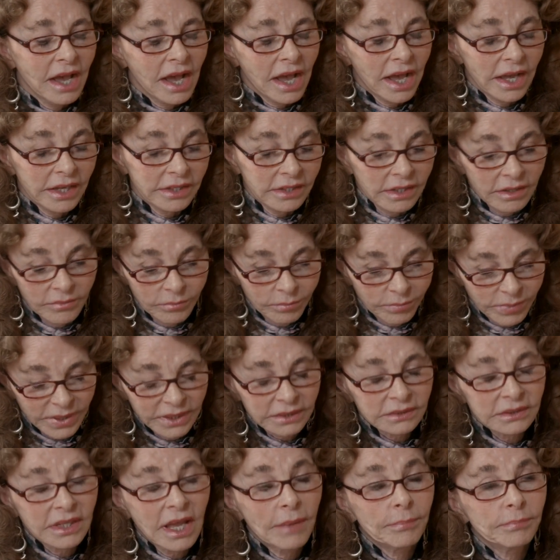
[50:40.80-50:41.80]
I
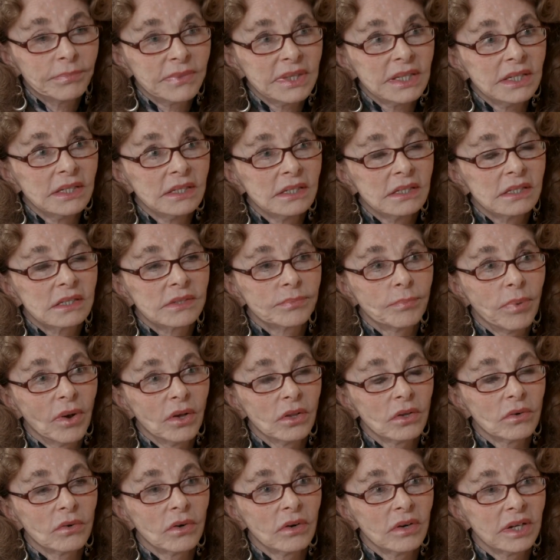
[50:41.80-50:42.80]
picked up these
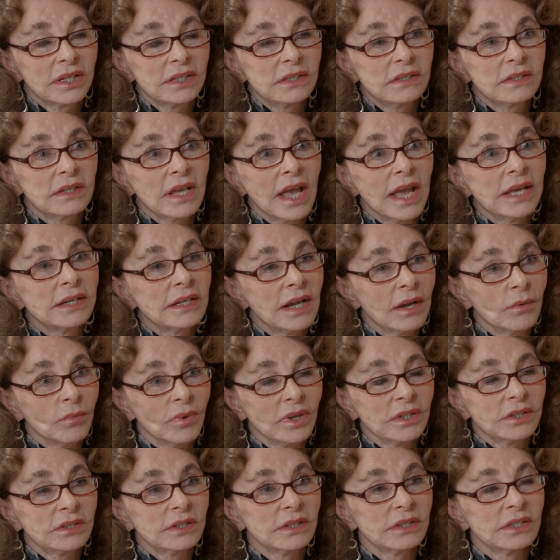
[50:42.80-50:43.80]
Polaroids and I
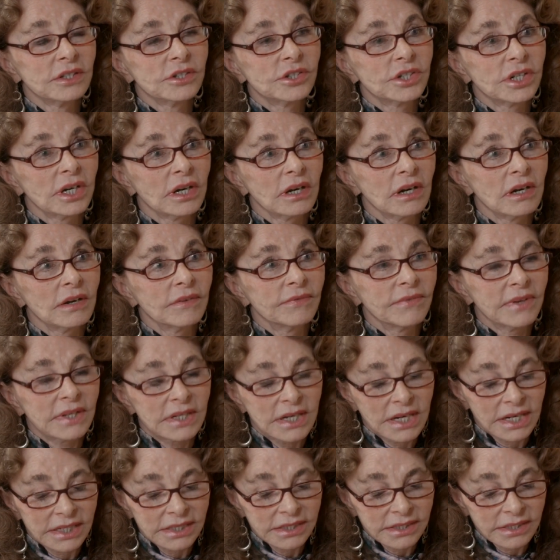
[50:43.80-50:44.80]
went to the sheriff
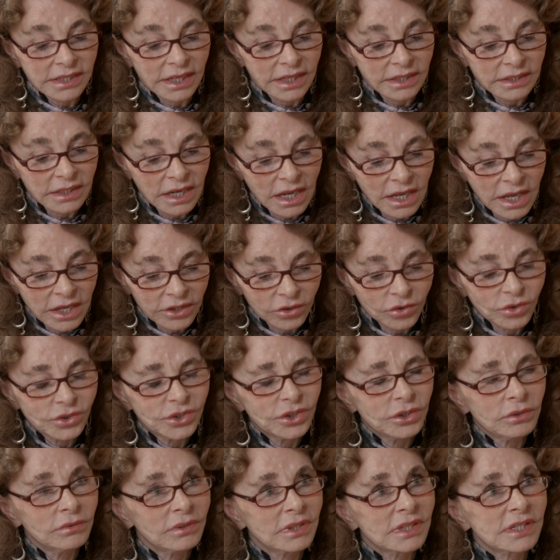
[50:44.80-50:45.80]
and I said,
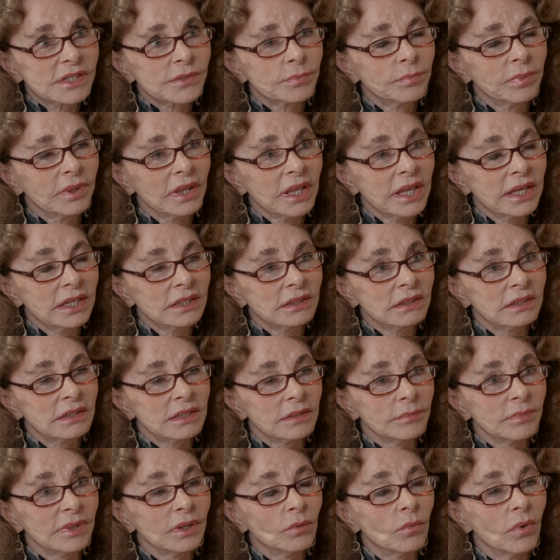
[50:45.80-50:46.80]
could you explain
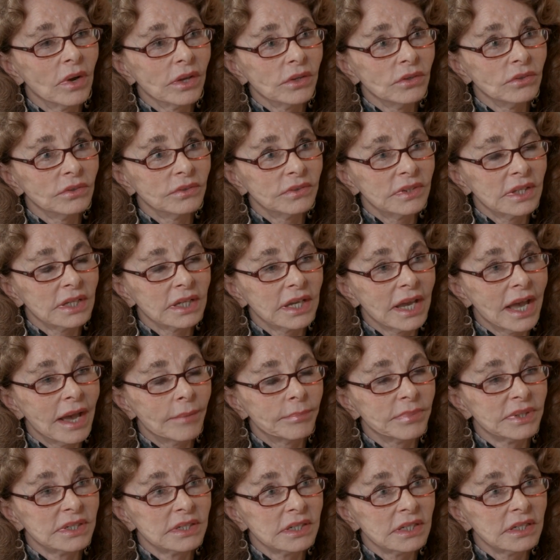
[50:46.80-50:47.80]
to me what you think
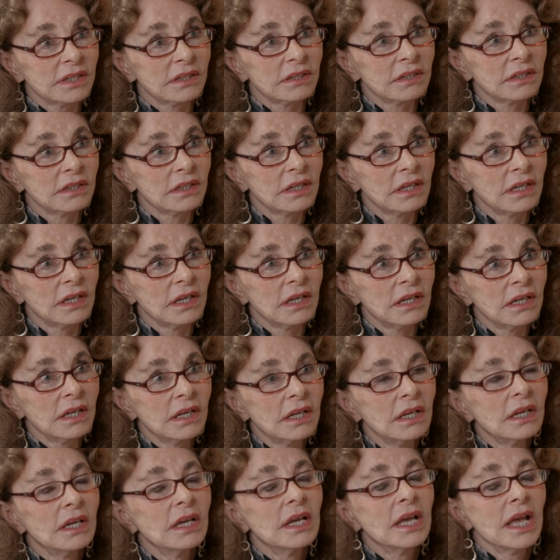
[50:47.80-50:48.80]
happened here?
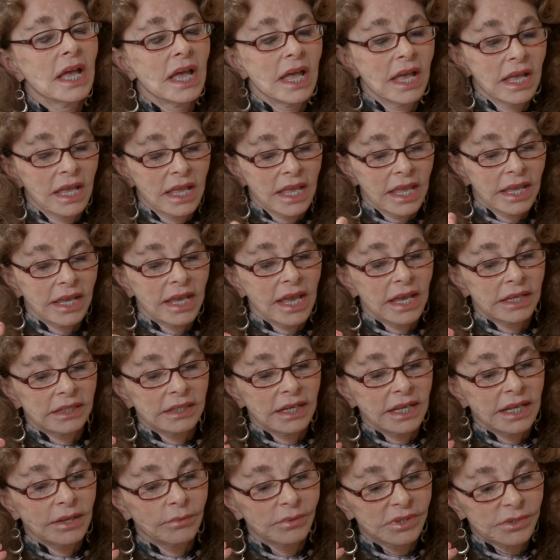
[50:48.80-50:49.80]

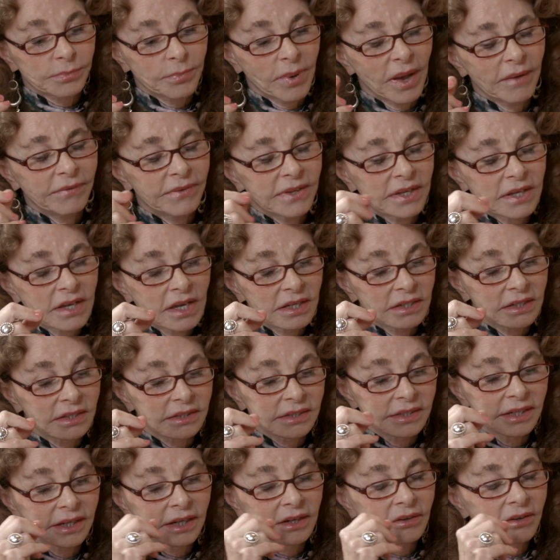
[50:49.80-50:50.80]
And he was puffing on
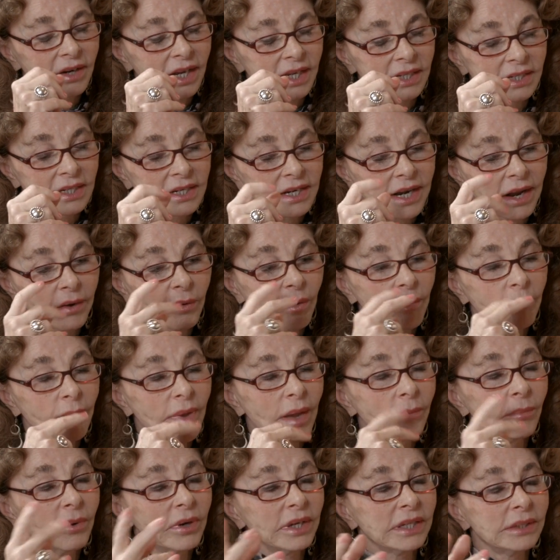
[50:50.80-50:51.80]
a cigarette, and I
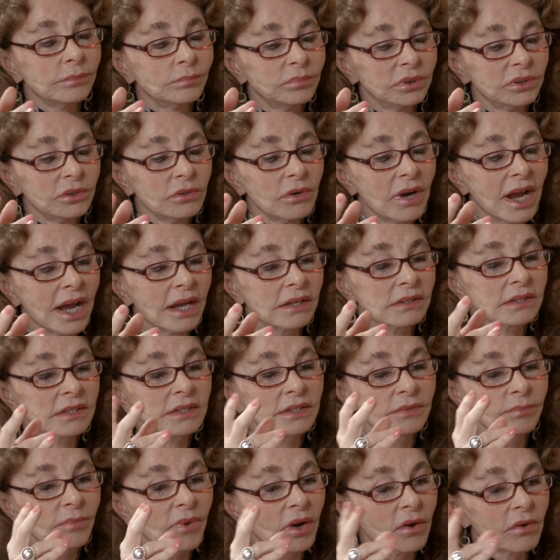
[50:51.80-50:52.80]
remember he blew out
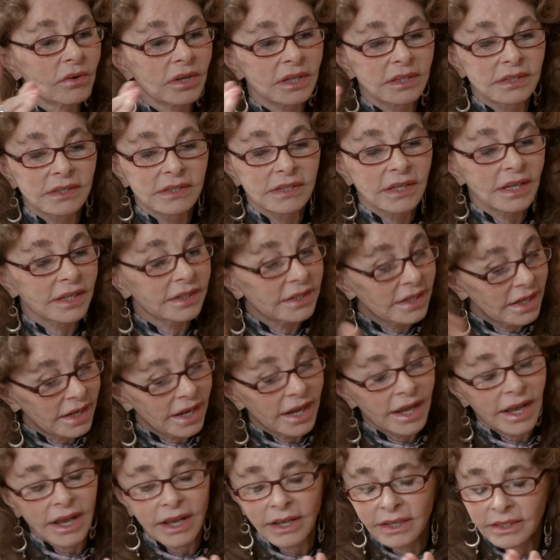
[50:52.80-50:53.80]
smoke and said,
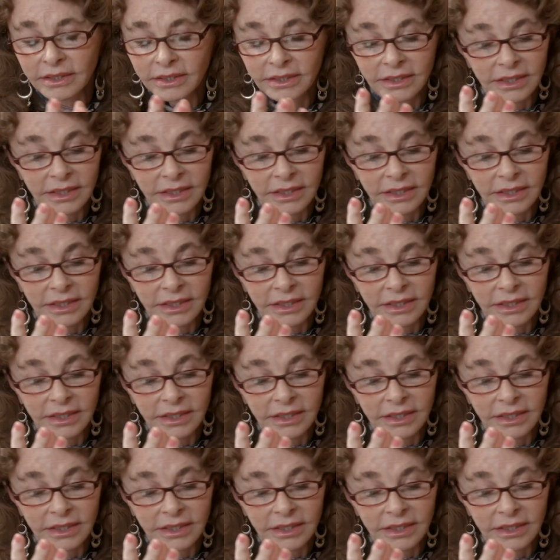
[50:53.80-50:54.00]
yeah,